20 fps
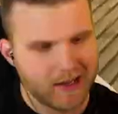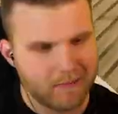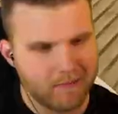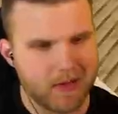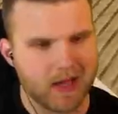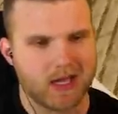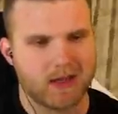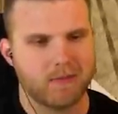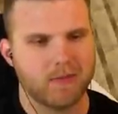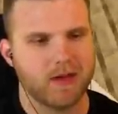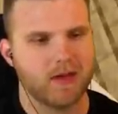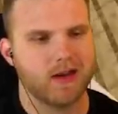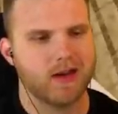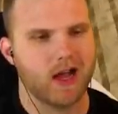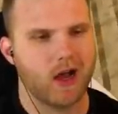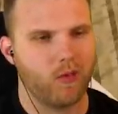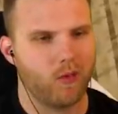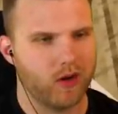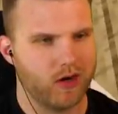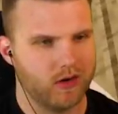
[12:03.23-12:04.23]
making me
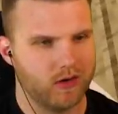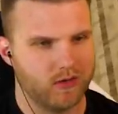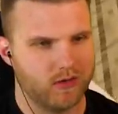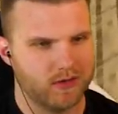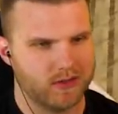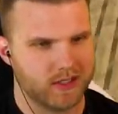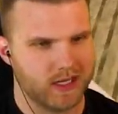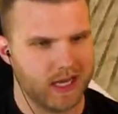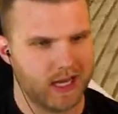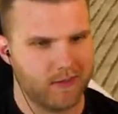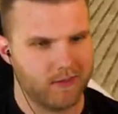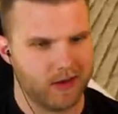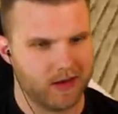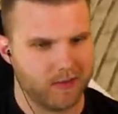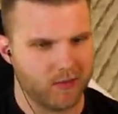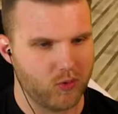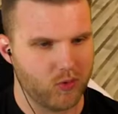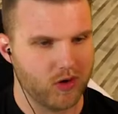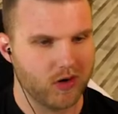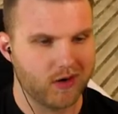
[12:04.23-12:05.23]
not want to do this game
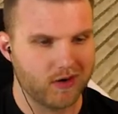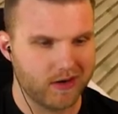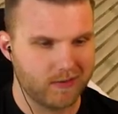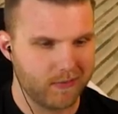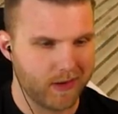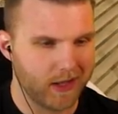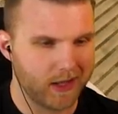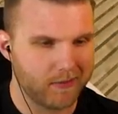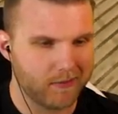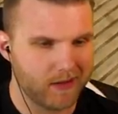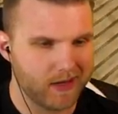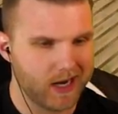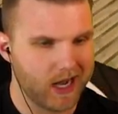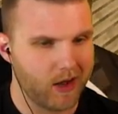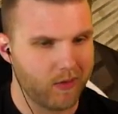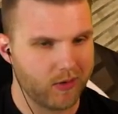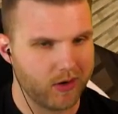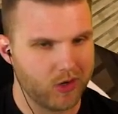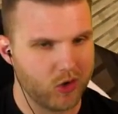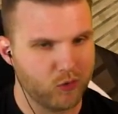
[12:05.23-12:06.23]
anymore. Making me
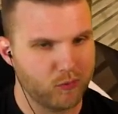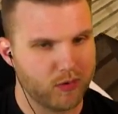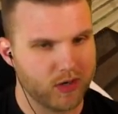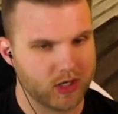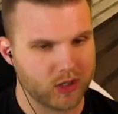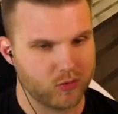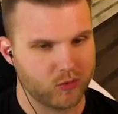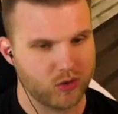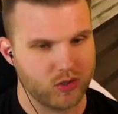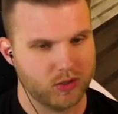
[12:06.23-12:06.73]
not want to do parkour